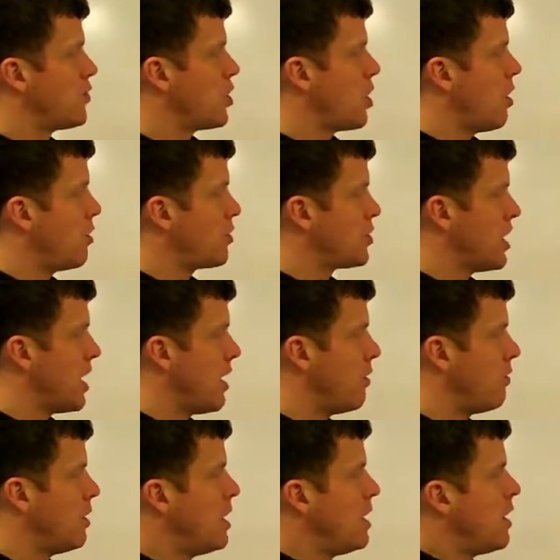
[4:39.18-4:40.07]
charge
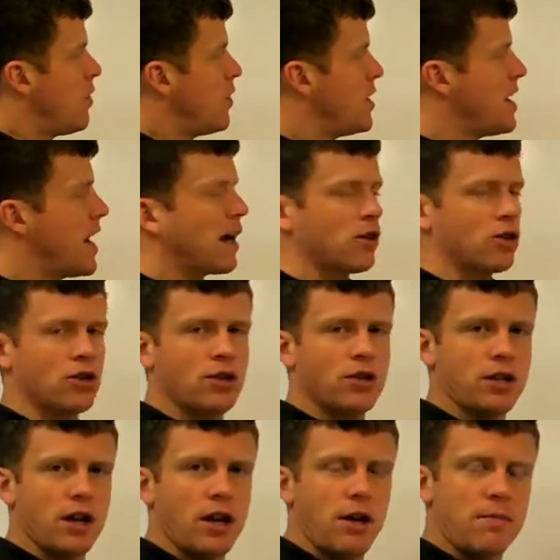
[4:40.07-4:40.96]
now, the next
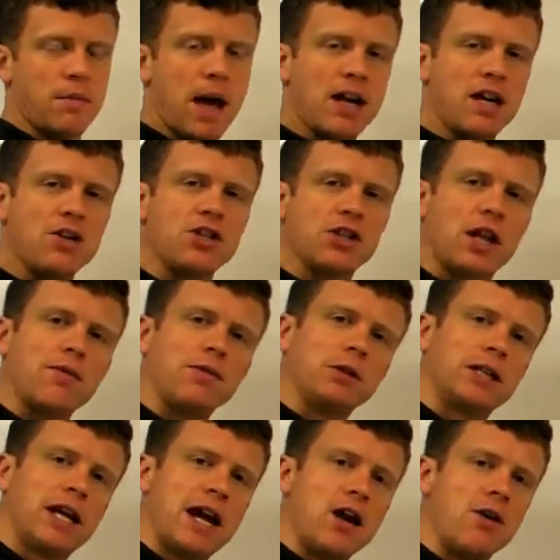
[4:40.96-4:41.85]
energy level
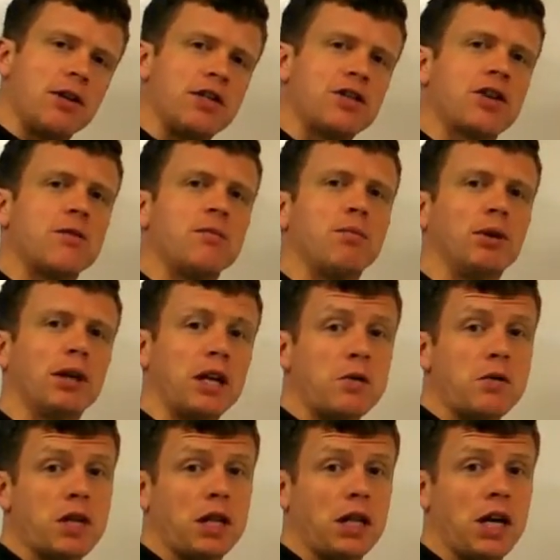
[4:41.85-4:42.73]
down is complete
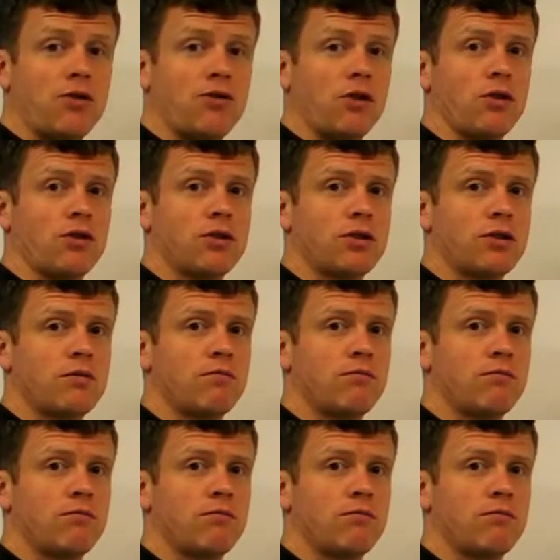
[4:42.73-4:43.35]
with electrons.